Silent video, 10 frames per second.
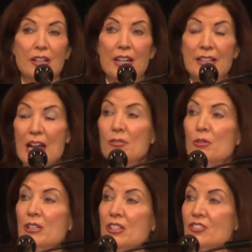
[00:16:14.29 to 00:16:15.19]
and
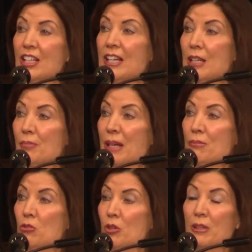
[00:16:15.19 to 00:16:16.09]
everyone in the state had to pay
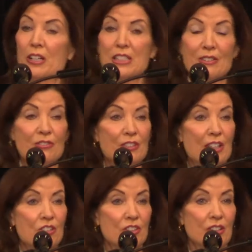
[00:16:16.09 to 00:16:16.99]
more because of
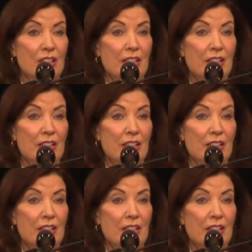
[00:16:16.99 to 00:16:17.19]
inflation.